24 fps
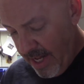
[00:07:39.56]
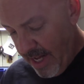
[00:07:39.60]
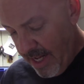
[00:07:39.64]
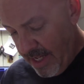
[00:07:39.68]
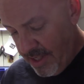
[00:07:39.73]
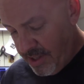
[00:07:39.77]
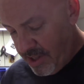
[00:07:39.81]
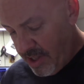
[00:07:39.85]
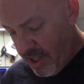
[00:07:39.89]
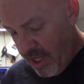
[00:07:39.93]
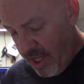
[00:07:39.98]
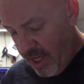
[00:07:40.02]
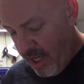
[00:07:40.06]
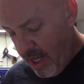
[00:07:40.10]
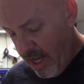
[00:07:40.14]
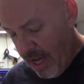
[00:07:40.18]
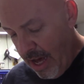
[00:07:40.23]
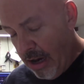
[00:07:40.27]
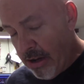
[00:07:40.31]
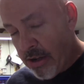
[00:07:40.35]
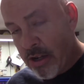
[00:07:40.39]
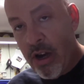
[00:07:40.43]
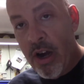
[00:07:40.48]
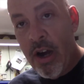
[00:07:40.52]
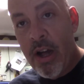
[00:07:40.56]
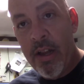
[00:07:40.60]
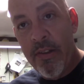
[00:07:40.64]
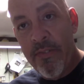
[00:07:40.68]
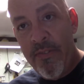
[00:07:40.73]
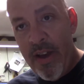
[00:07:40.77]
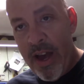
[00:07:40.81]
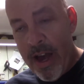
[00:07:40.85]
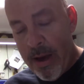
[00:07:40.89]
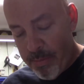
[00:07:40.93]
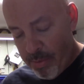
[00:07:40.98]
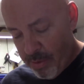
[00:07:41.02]
as the alcohol
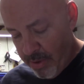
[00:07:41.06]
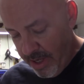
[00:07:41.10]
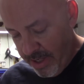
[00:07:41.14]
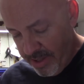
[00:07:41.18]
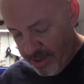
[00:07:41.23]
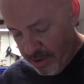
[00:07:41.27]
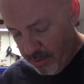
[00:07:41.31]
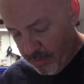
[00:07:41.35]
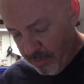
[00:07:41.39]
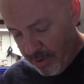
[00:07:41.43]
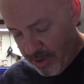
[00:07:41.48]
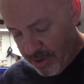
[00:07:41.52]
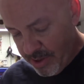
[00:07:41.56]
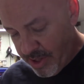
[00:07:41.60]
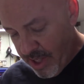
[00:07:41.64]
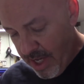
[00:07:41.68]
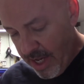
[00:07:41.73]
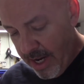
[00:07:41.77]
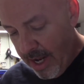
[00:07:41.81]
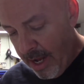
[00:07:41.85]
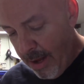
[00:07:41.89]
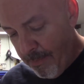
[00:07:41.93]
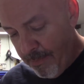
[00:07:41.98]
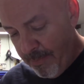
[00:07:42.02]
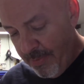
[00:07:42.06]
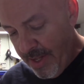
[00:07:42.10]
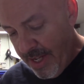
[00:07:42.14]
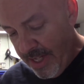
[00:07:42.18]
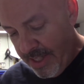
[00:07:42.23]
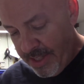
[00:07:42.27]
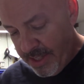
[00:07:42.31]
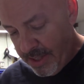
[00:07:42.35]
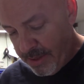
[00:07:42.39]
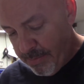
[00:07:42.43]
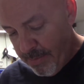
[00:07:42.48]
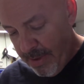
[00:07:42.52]
evaporates, it will set up. It
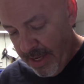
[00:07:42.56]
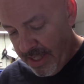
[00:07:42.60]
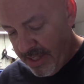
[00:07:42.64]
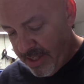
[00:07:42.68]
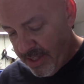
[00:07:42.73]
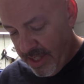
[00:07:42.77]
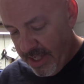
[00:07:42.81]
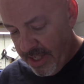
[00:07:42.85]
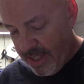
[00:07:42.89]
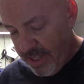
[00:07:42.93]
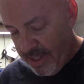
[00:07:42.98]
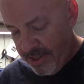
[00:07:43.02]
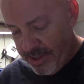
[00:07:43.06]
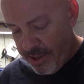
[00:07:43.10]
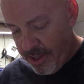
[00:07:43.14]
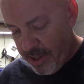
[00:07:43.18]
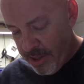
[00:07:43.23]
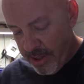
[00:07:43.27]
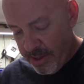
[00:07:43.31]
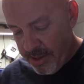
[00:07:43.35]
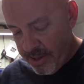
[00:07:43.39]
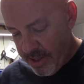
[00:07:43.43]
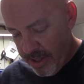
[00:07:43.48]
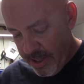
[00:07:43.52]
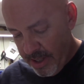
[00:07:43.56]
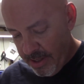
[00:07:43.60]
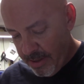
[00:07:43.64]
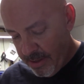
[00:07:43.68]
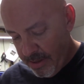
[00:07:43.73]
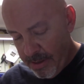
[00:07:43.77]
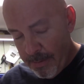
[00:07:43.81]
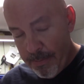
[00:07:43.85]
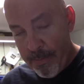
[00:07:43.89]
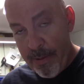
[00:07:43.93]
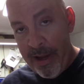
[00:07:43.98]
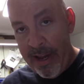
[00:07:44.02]
just makes it easier to
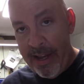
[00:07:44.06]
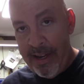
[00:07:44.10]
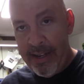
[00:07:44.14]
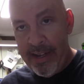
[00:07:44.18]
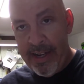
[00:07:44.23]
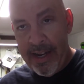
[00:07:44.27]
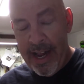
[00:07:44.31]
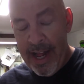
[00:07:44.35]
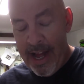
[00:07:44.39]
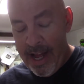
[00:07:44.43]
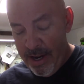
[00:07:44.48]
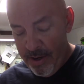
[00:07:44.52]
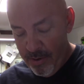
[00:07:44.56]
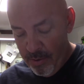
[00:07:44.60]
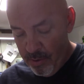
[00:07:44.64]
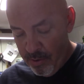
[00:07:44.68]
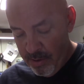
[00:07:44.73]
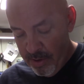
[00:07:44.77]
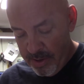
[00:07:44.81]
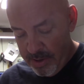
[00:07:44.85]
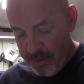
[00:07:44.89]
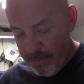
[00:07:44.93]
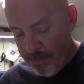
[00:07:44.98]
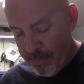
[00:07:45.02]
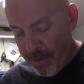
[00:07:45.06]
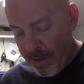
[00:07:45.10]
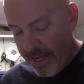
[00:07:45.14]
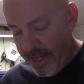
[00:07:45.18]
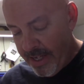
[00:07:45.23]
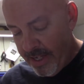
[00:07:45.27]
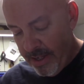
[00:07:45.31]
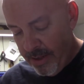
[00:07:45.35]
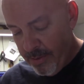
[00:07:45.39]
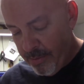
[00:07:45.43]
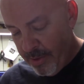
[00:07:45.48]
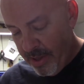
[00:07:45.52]
to paint it on or to
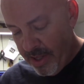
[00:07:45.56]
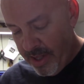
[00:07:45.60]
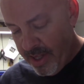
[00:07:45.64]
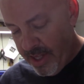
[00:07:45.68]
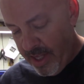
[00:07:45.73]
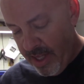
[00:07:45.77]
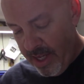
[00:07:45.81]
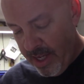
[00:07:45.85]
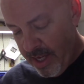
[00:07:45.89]
bind it with the